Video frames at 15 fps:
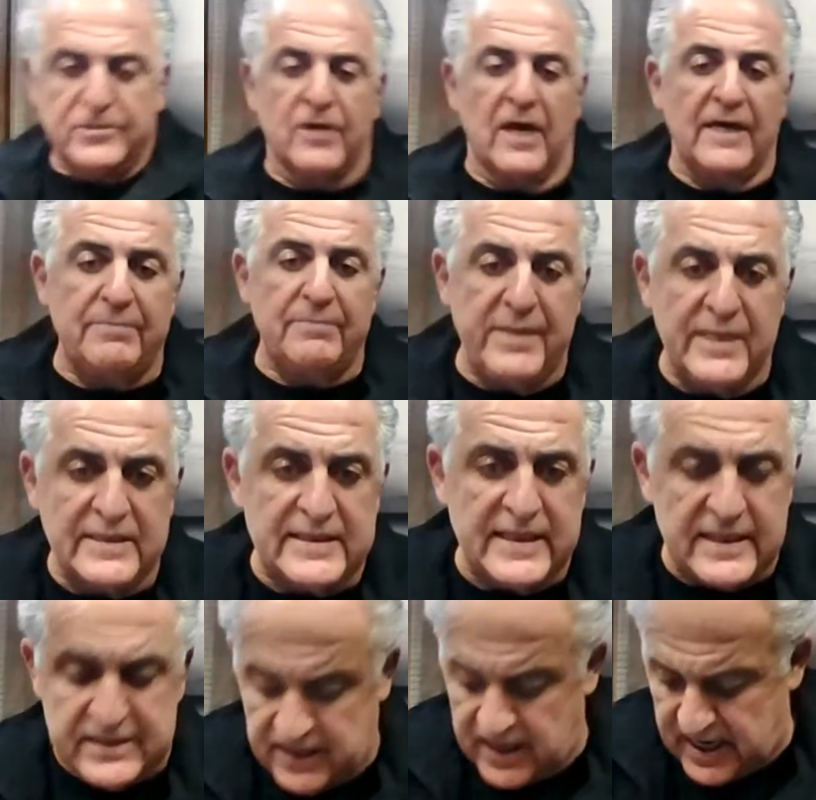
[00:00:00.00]
Tried to ban
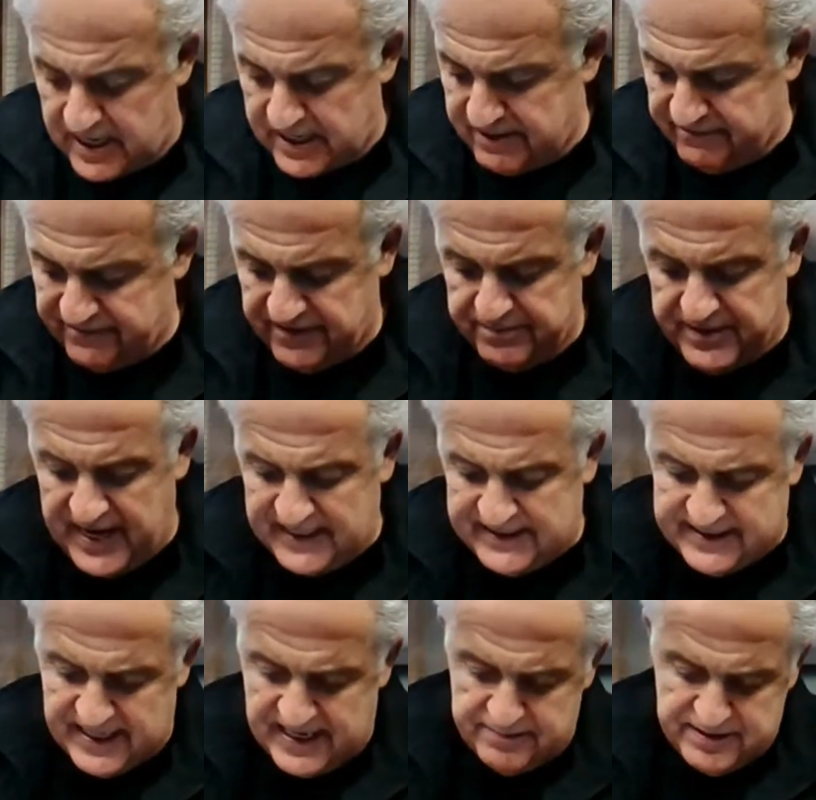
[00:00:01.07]
TikTok. From
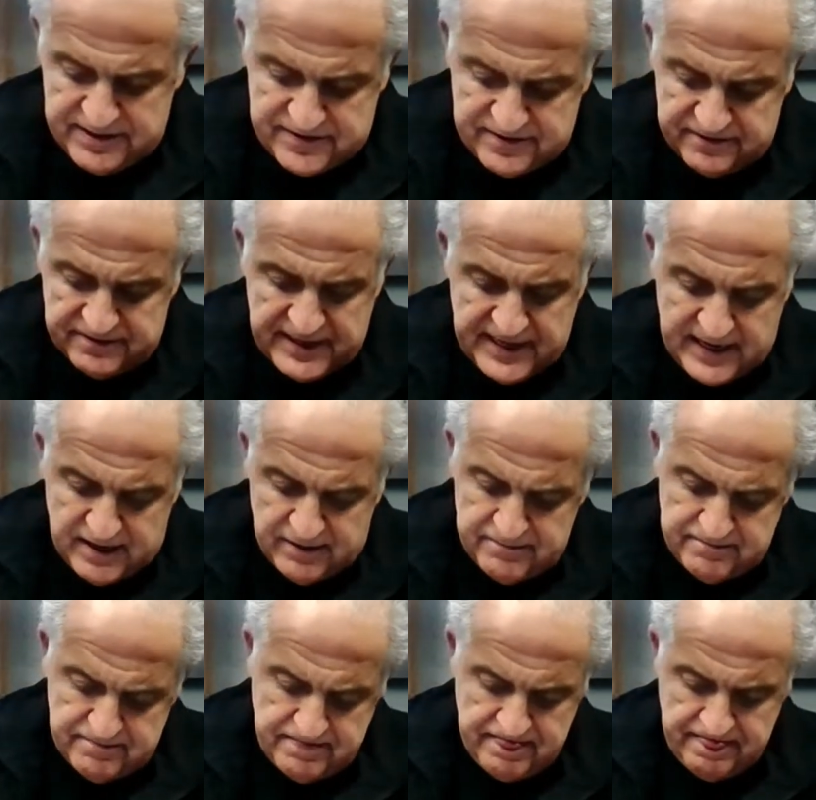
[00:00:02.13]
that time until now,
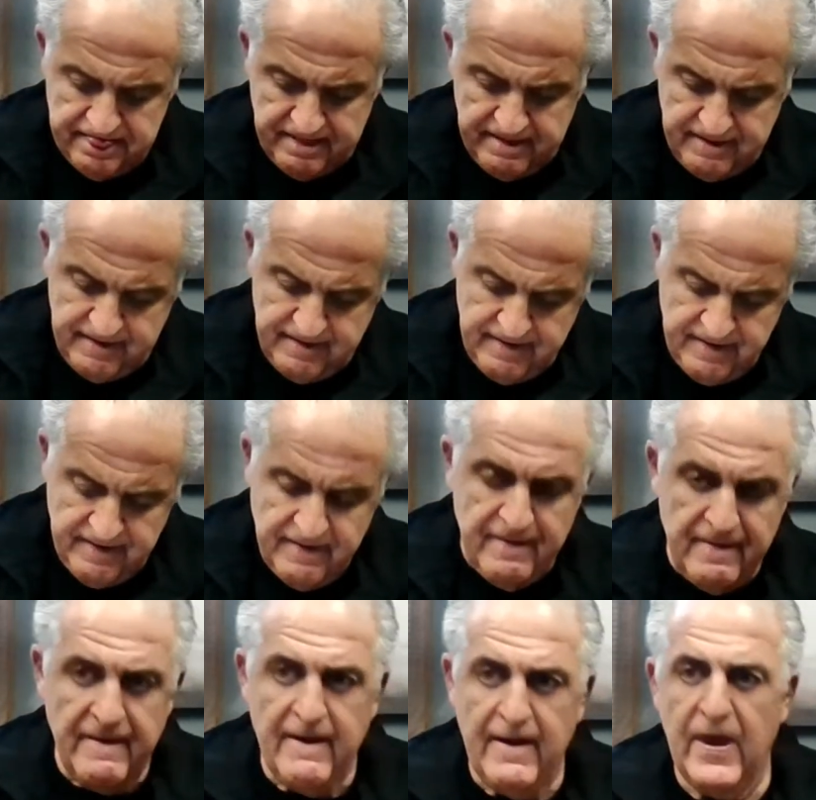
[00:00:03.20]

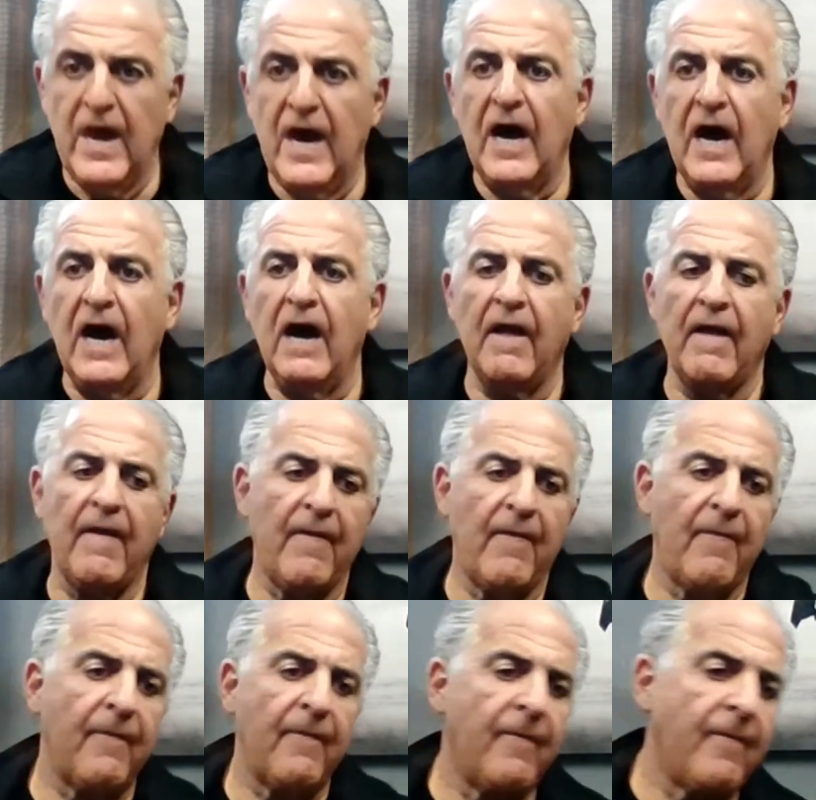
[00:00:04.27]

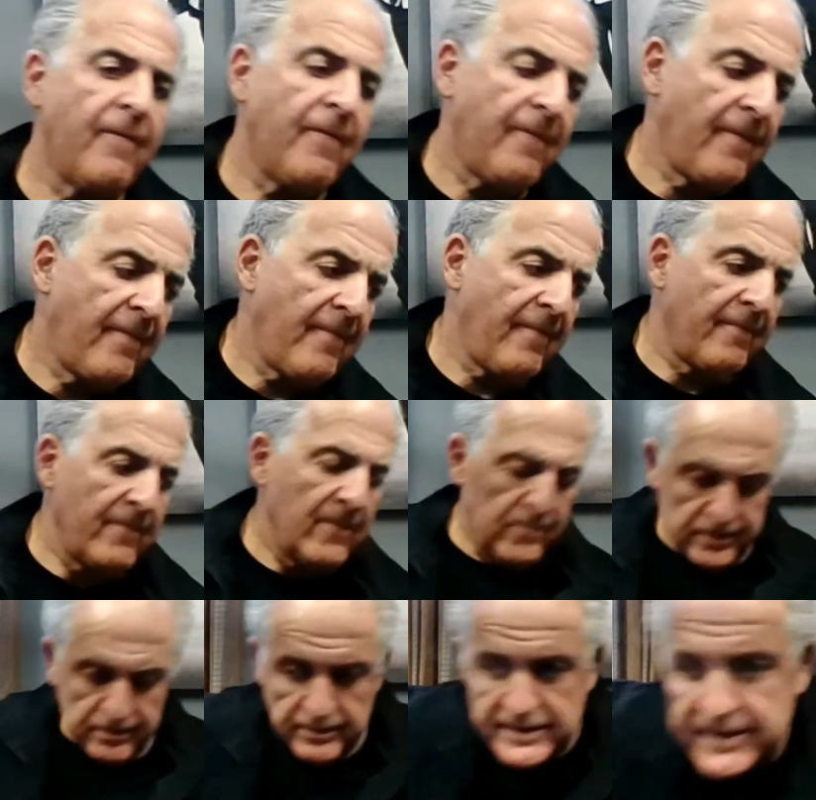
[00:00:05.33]

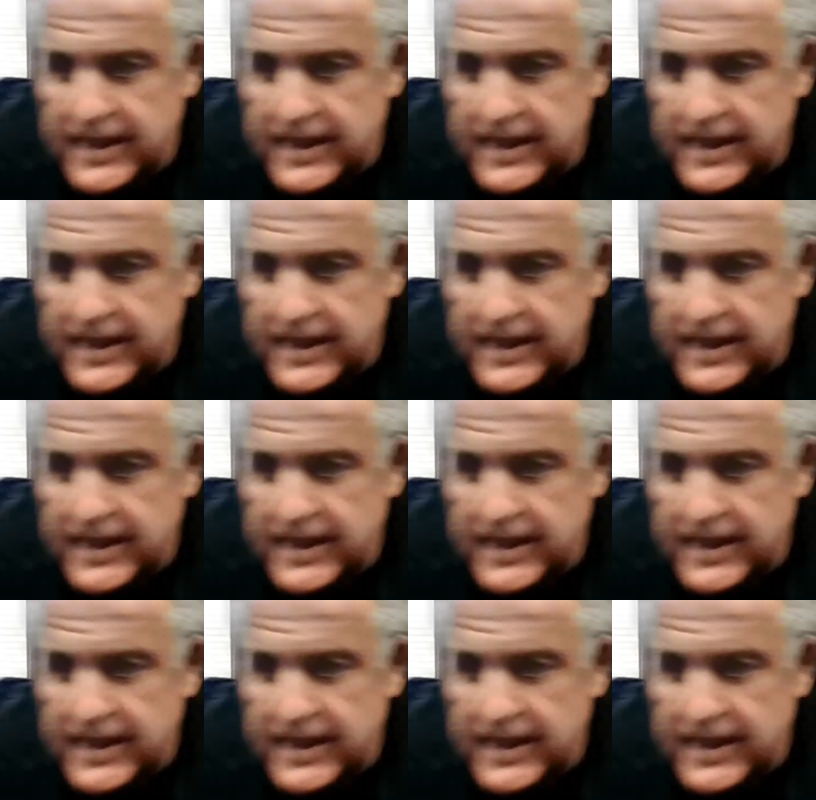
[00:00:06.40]
hold on one